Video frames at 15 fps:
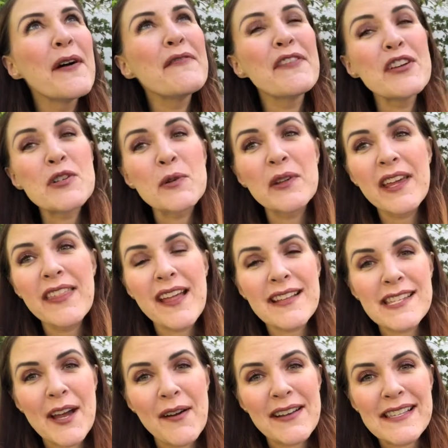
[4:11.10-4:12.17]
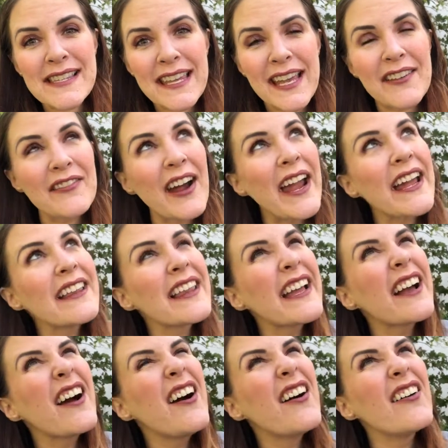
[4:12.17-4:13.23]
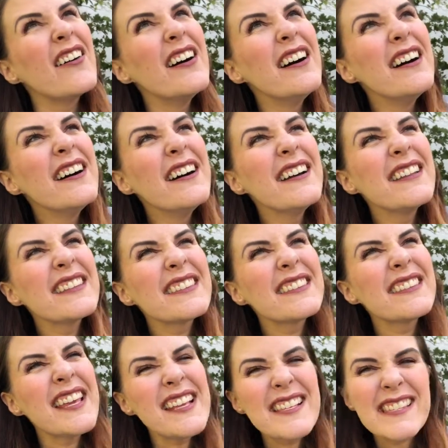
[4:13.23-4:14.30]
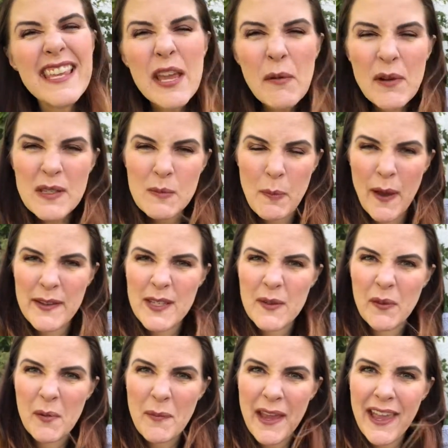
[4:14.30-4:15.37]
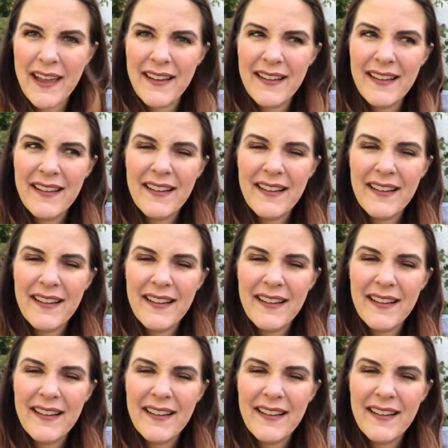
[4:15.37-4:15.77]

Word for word: but visually, that's how I see it, right? Like, oh, they see what's best for me.